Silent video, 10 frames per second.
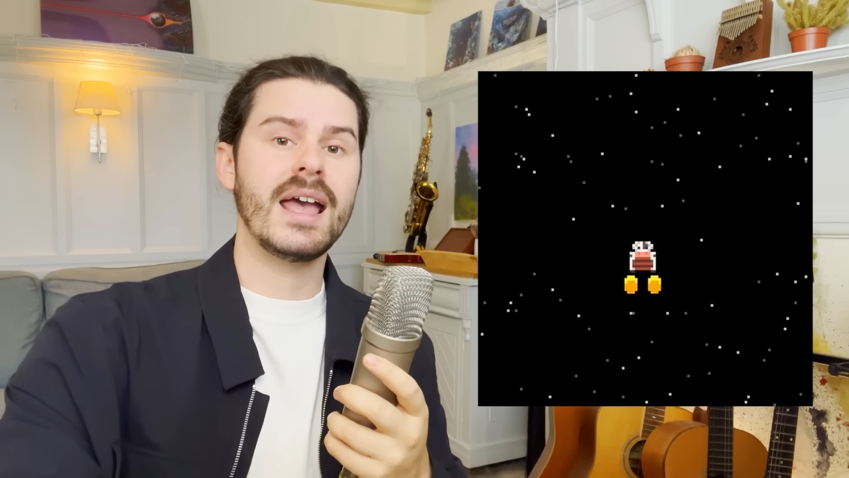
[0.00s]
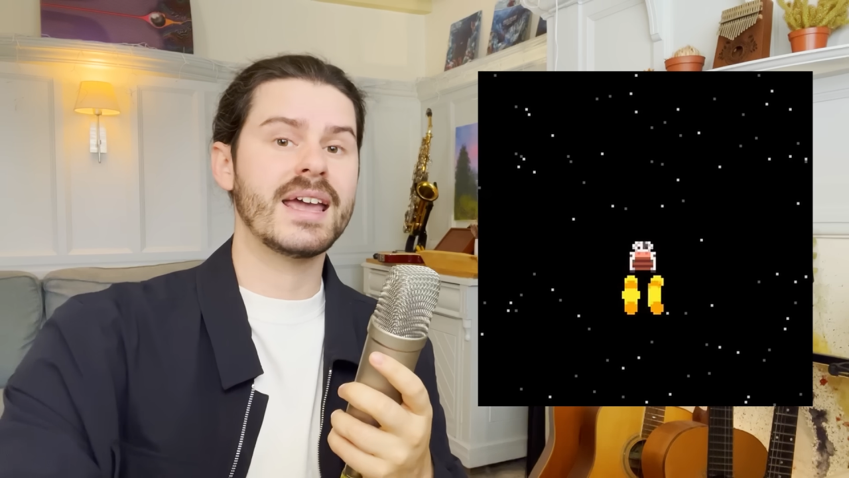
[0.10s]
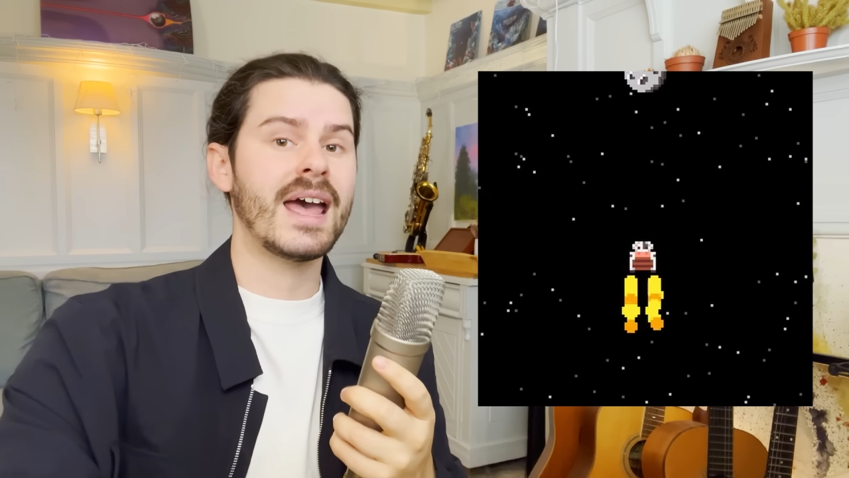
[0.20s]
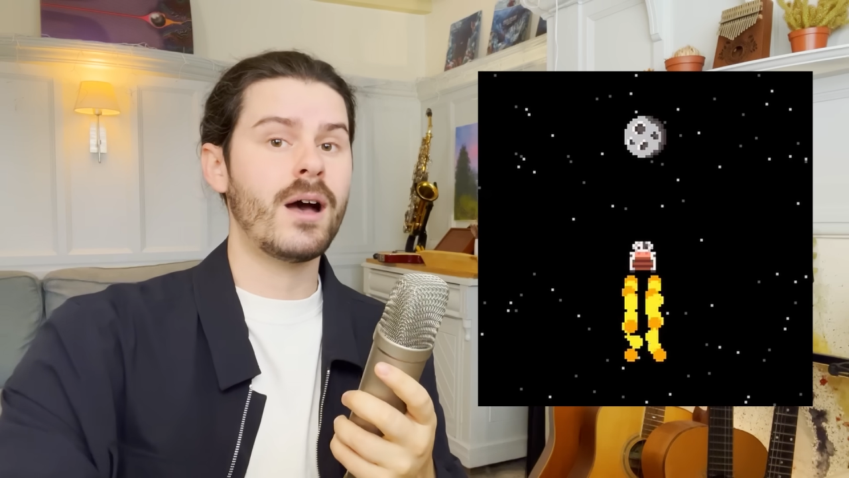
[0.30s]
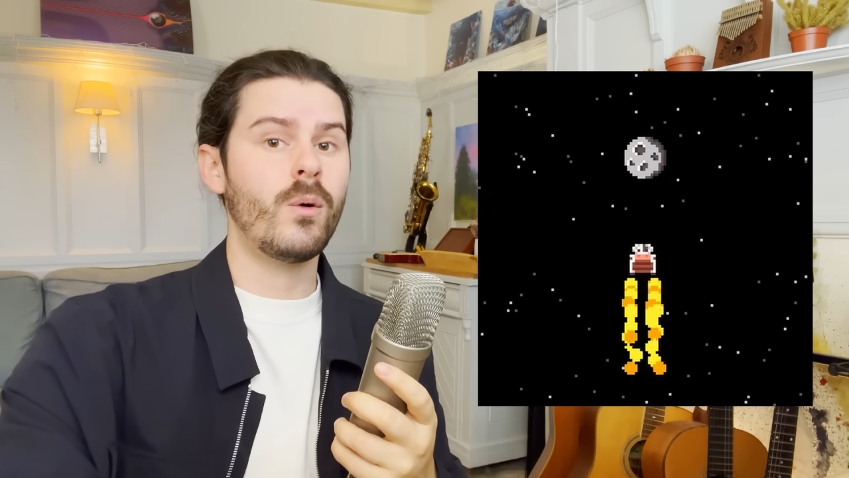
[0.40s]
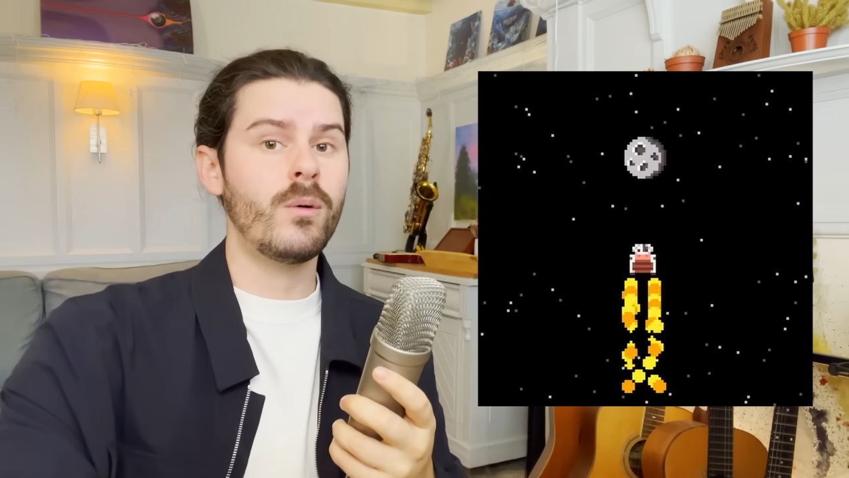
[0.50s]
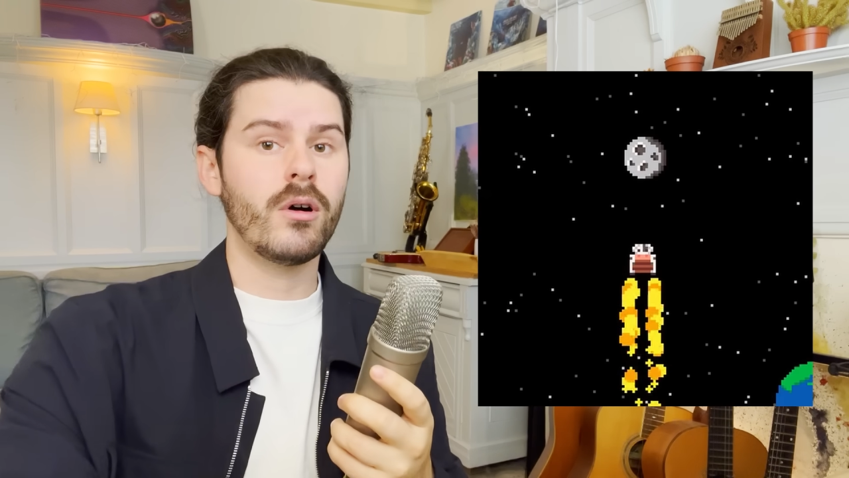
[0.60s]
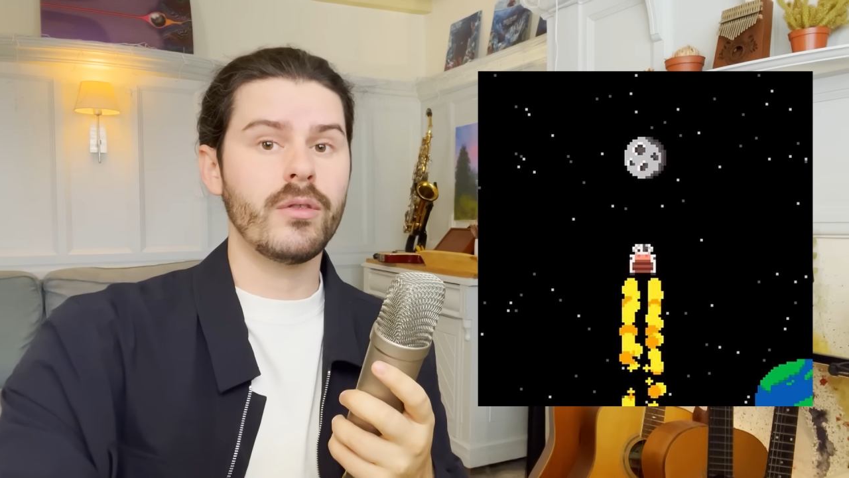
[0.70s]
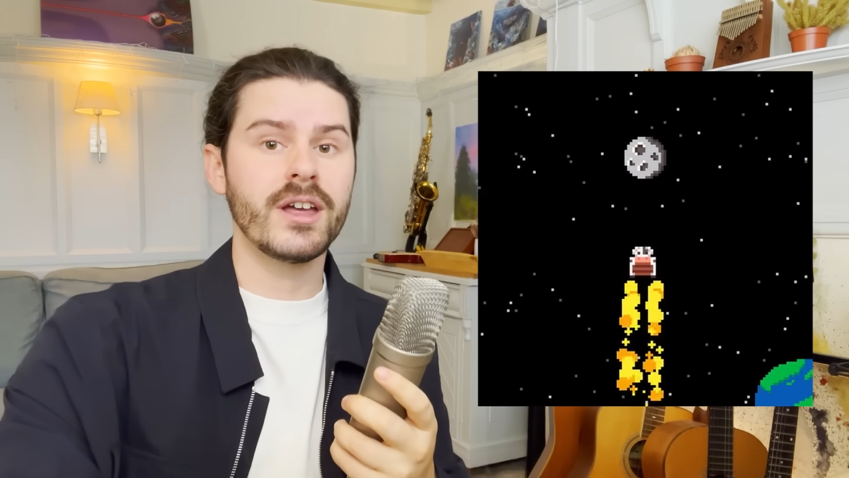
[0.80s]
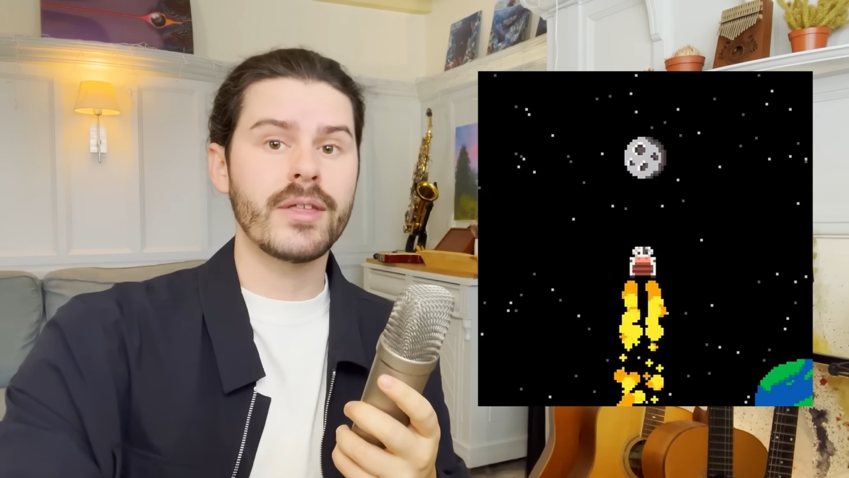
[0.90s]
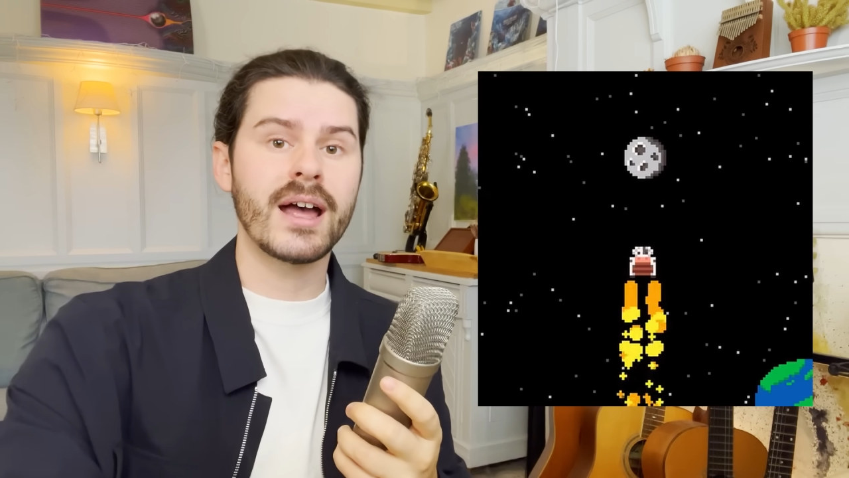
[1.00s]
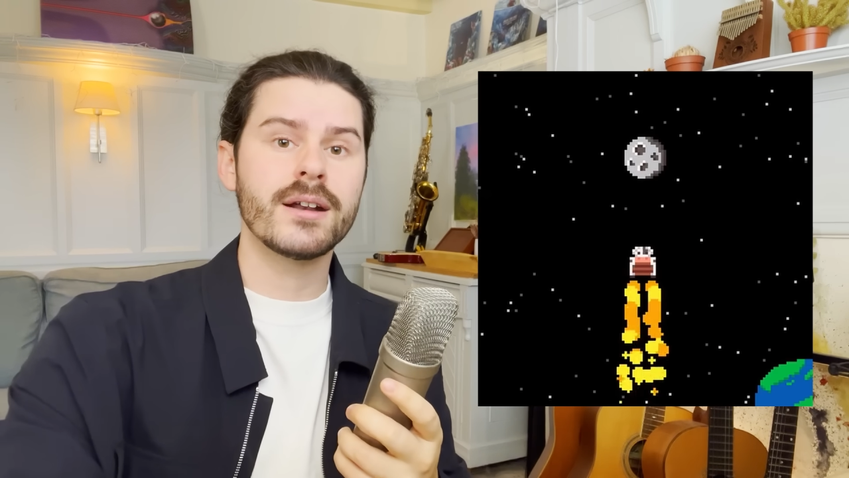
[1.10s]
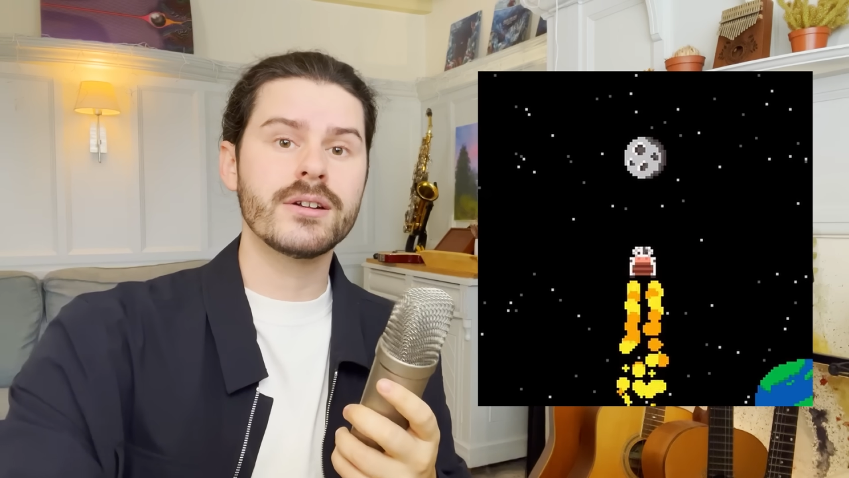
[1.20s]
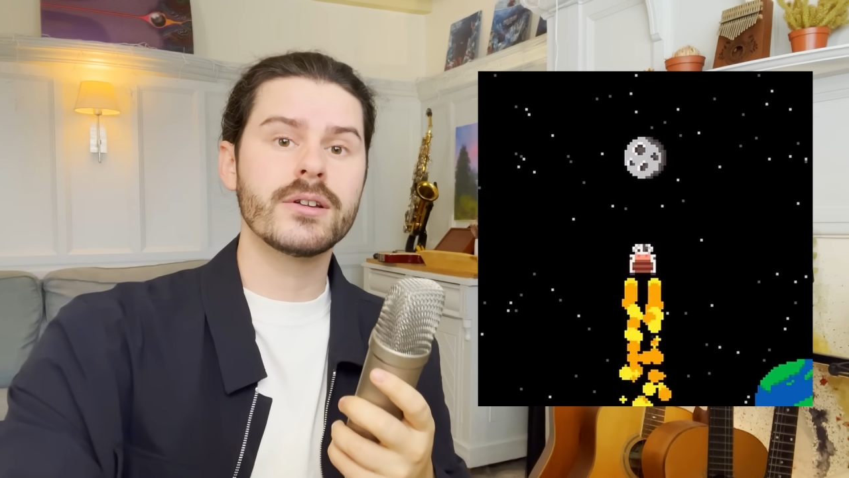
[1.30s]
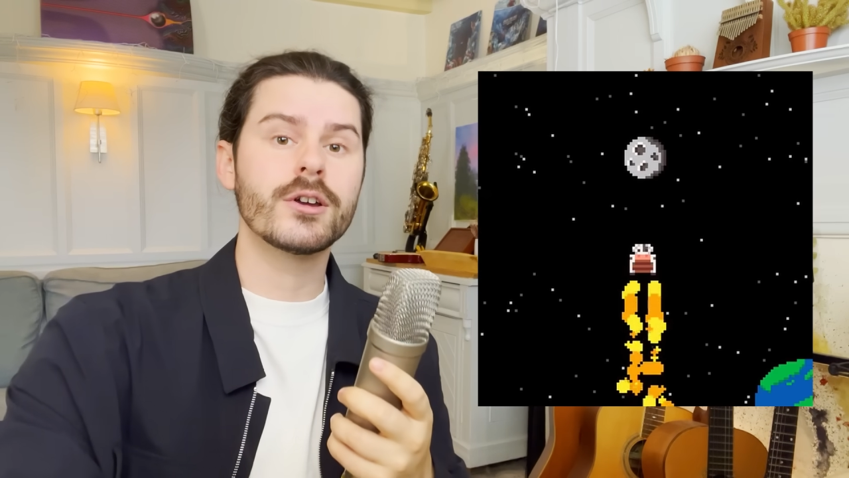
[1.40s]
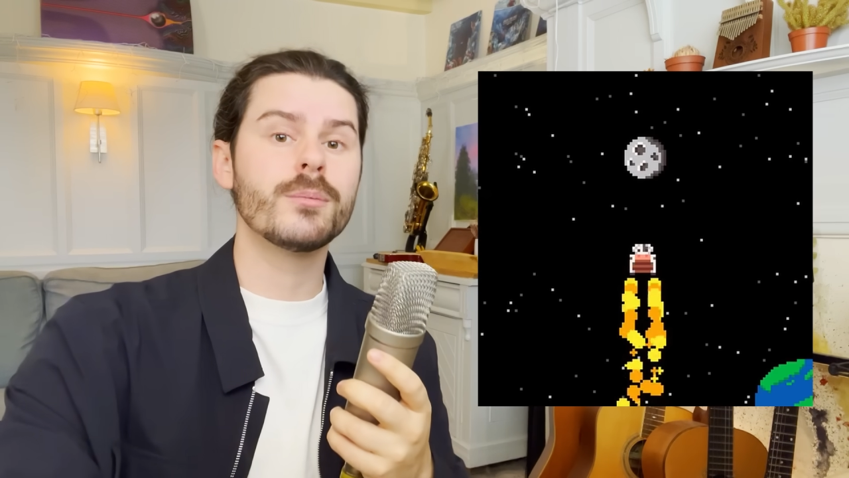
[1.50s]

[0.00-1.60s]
A cow, on the other hand,